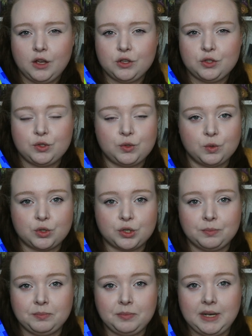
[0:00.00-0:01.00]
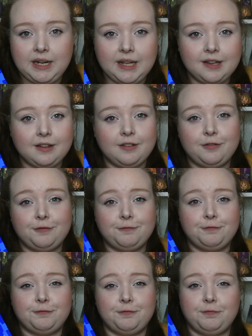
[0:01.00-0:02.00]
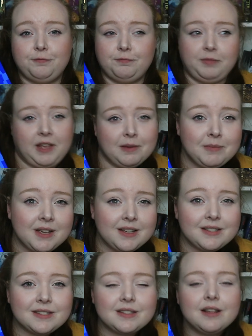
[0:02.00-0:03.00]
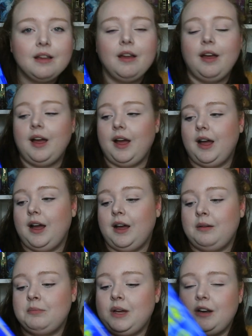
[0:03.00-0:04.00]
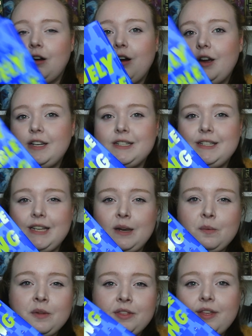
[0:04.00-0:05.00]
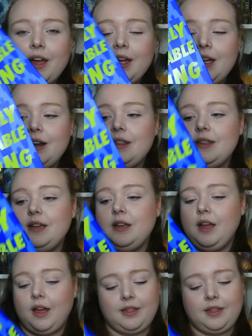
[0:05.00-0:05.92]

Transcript: social media famous, and how to deal with that kind of thing.